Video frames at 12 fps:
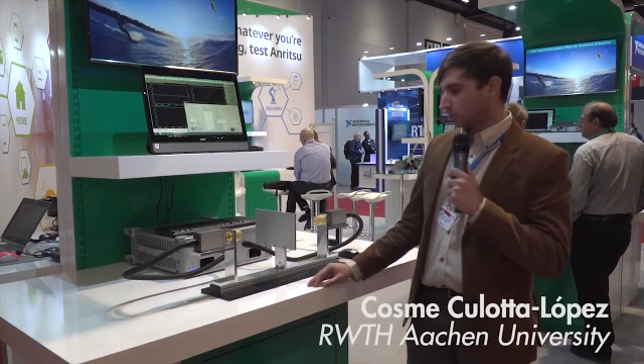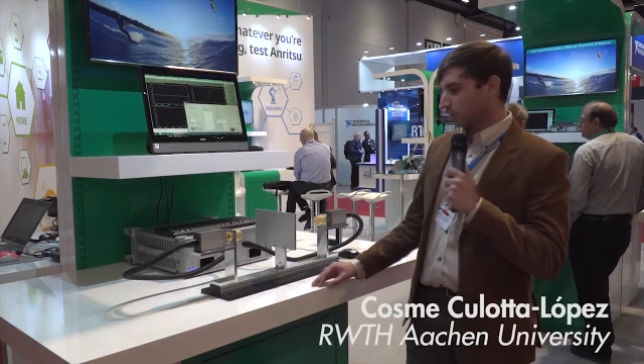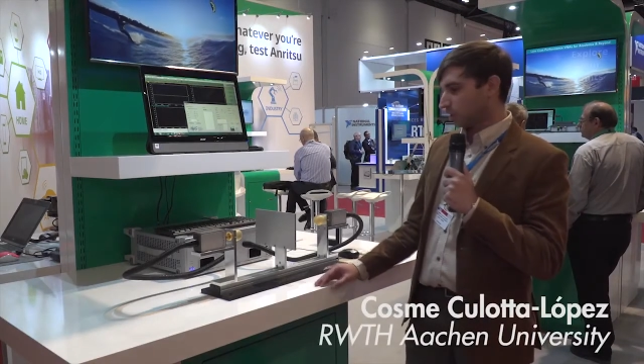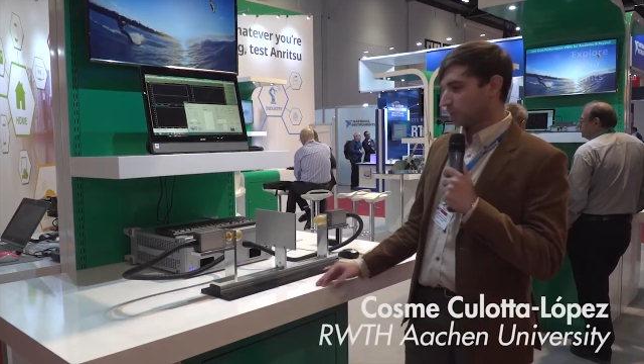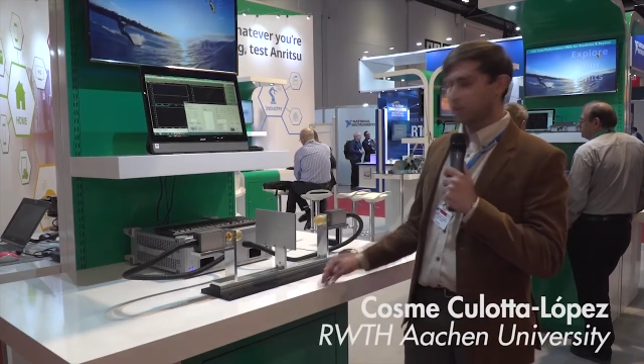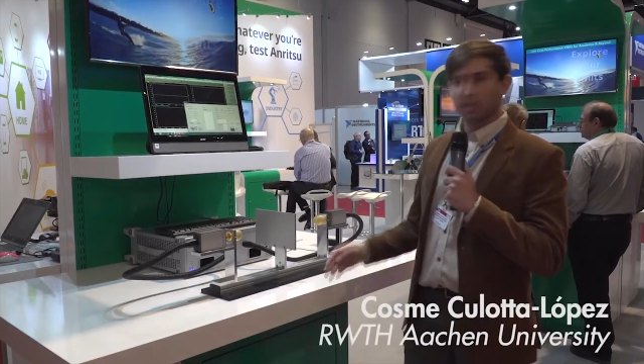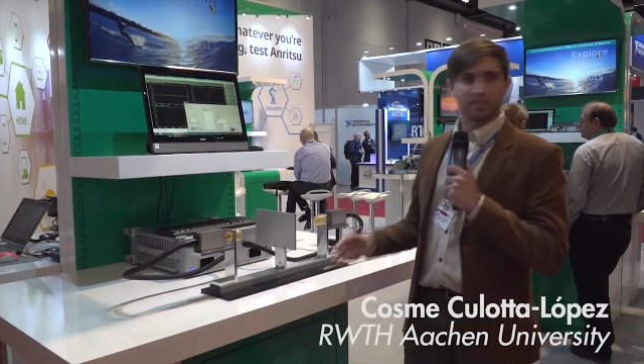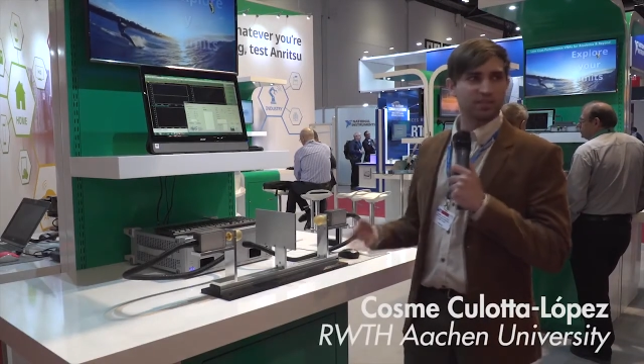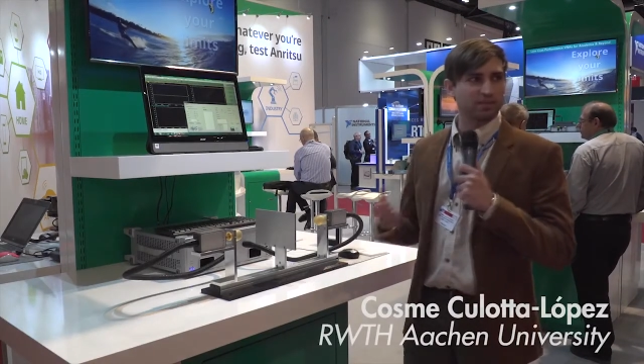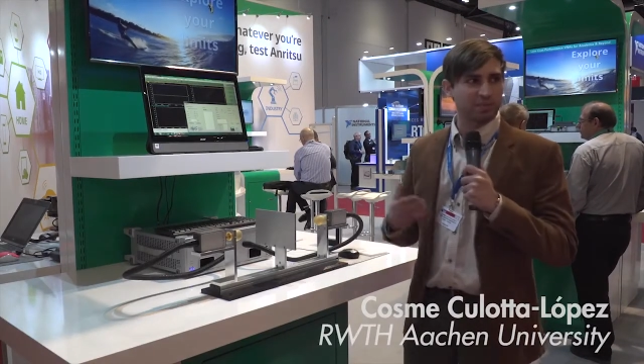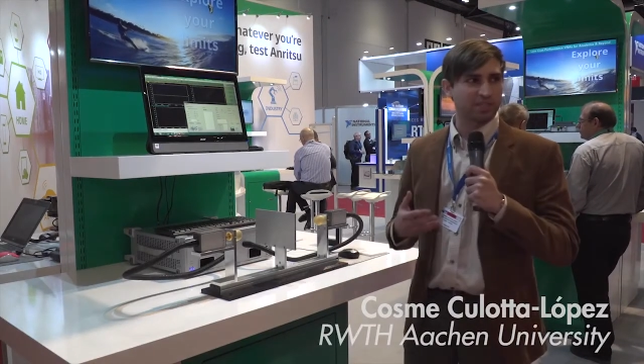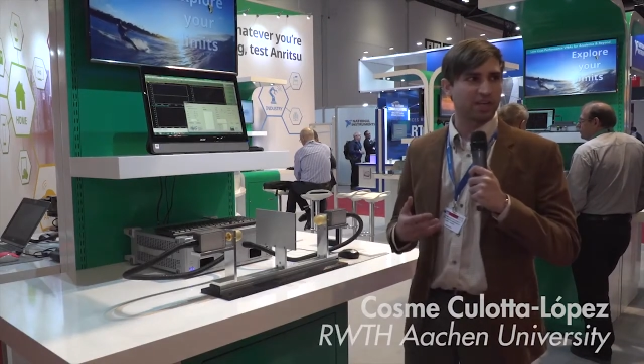And as
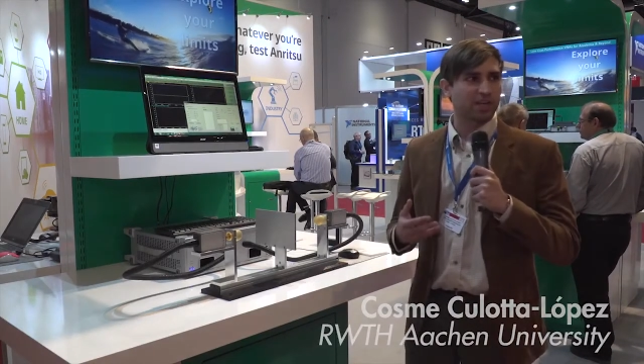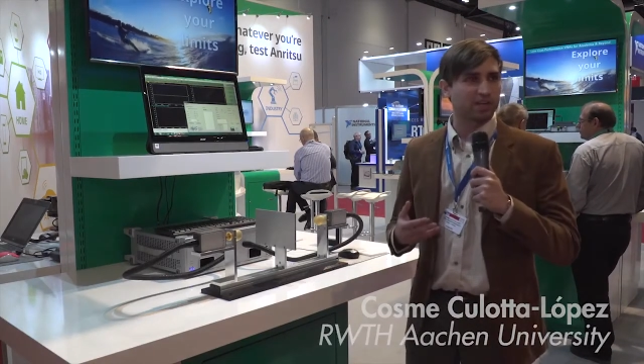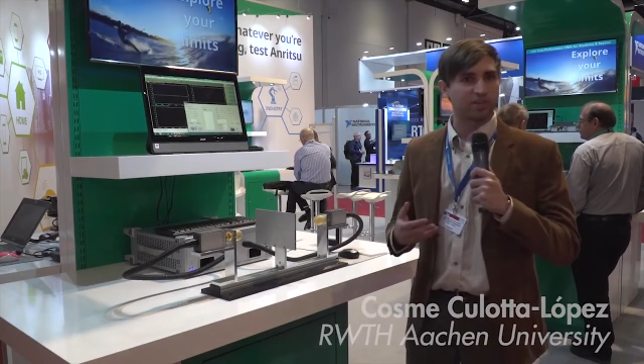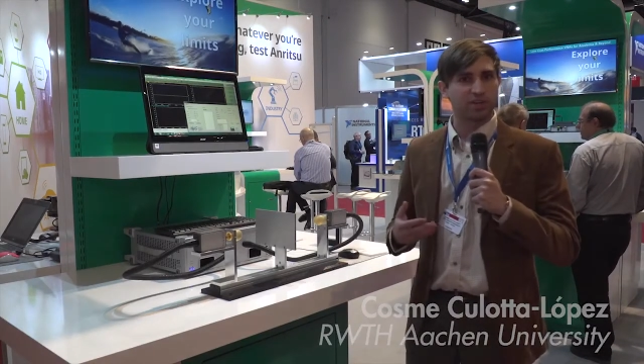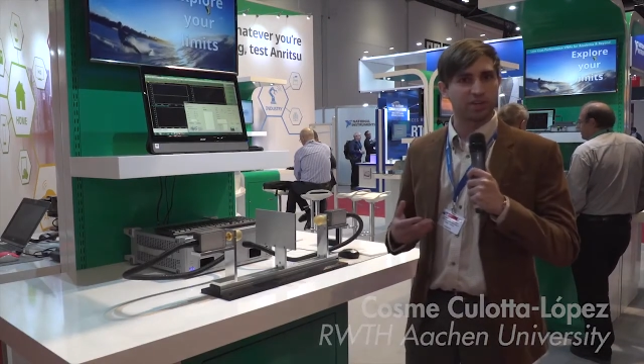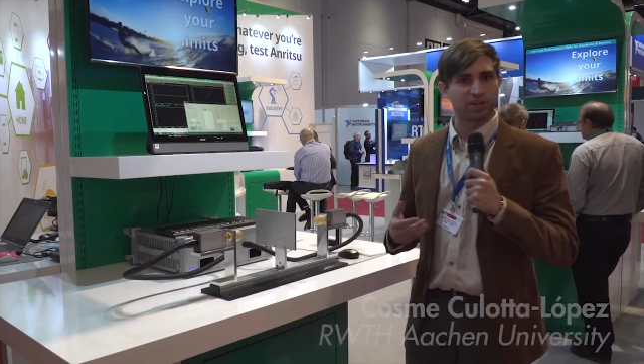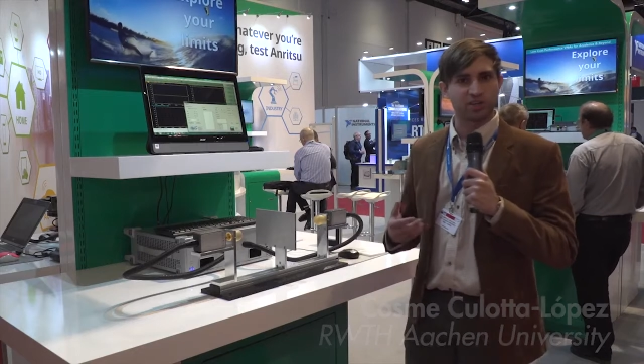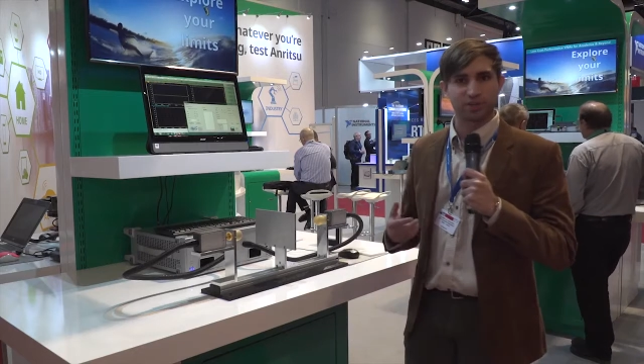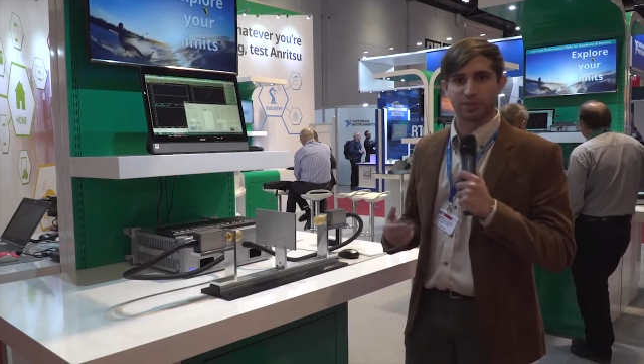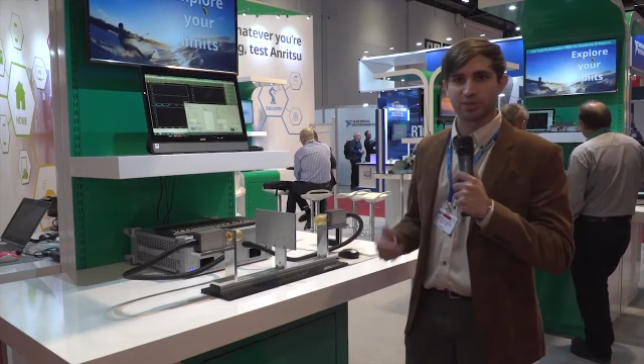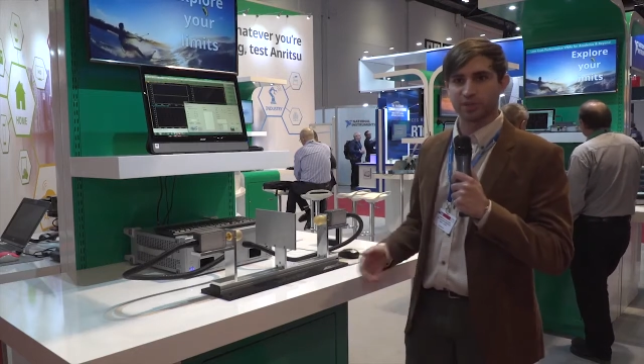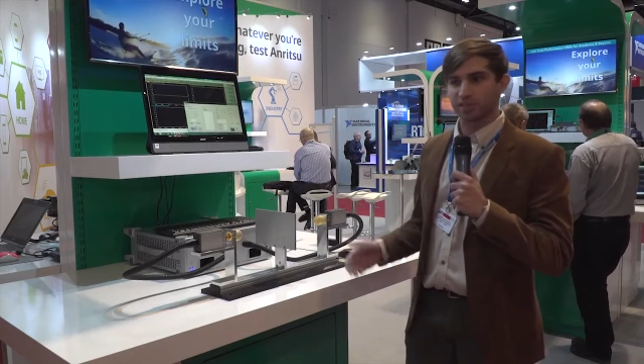Mr. Gerhardes already
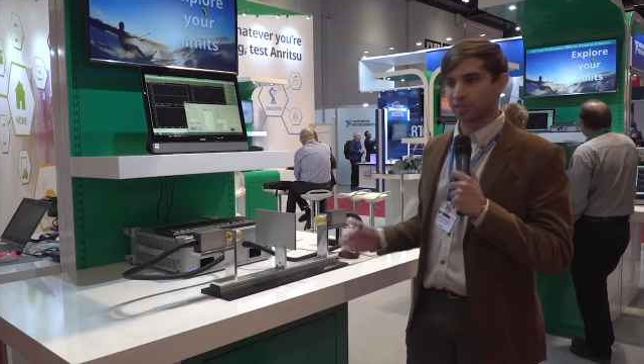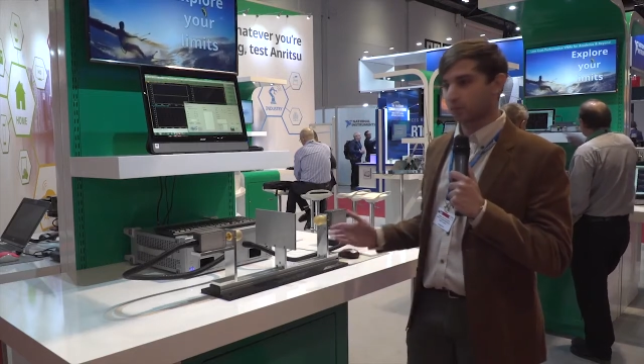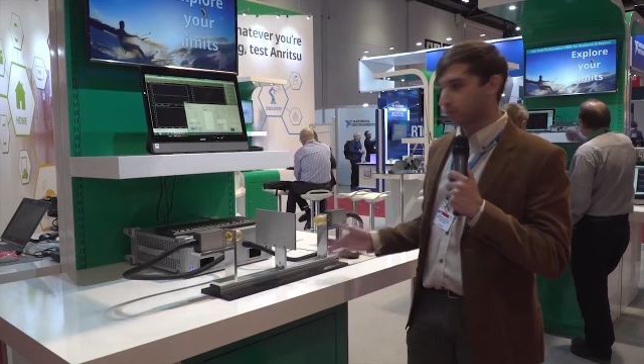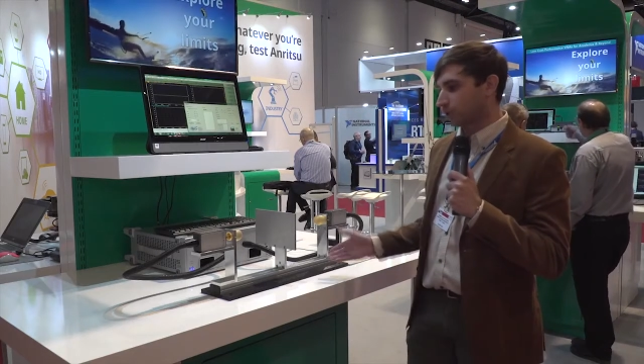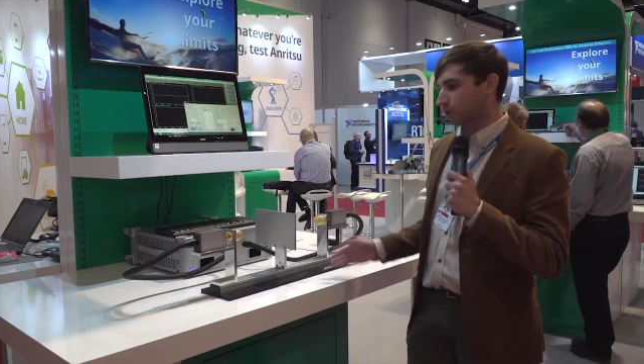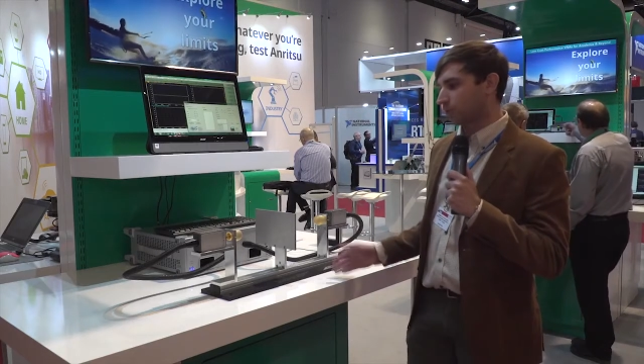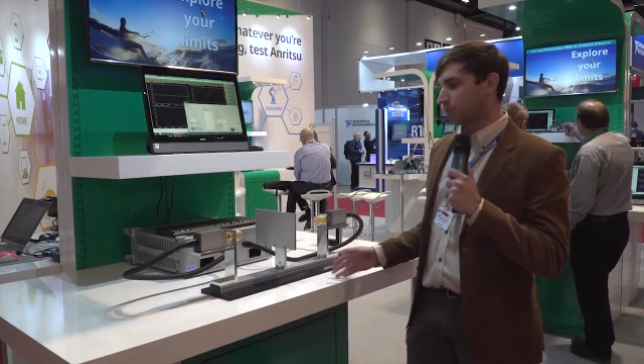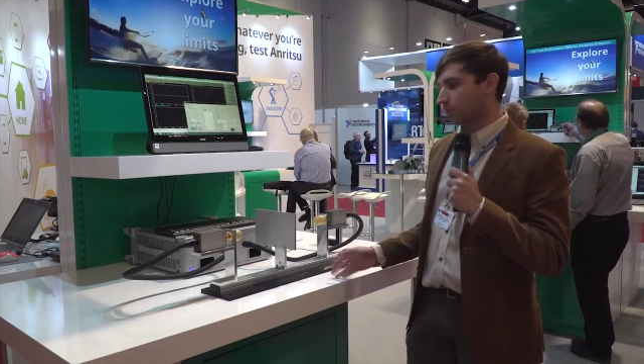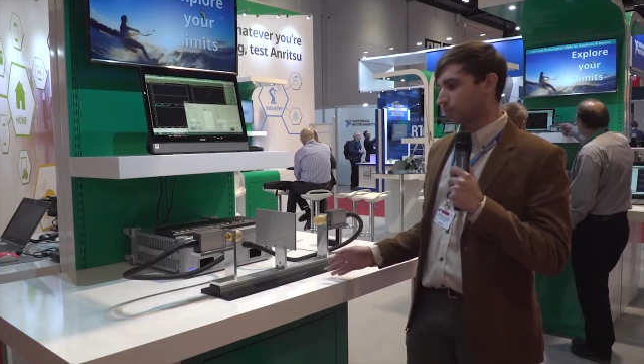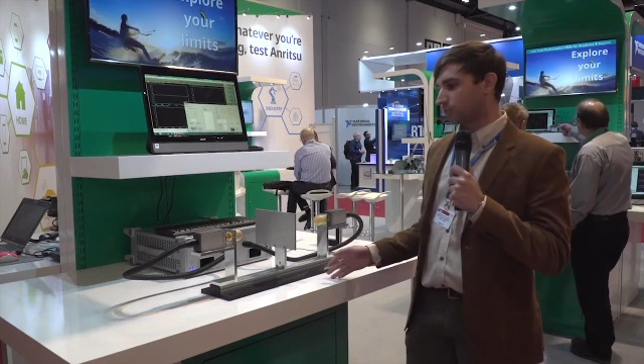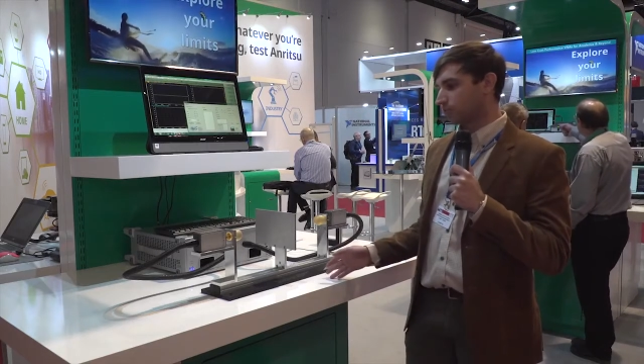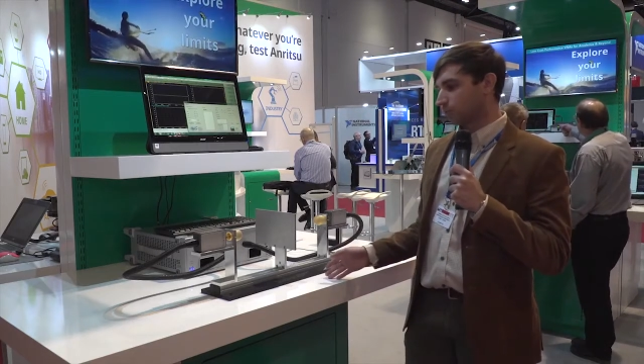introduced, it is a work
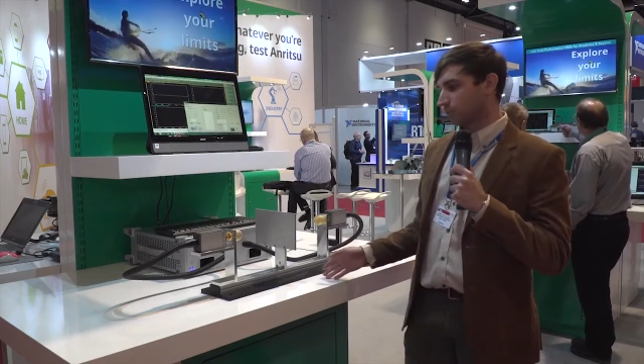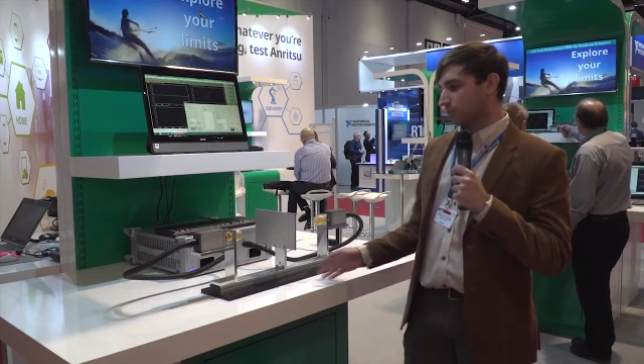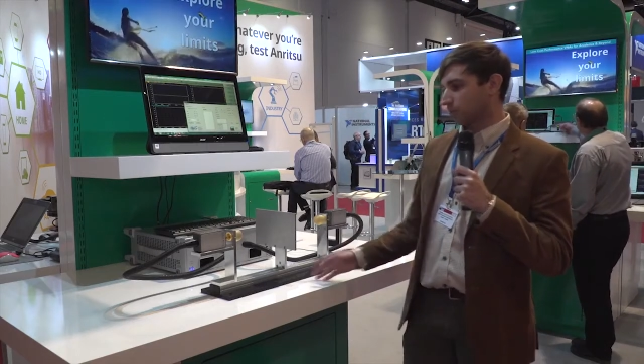cooperation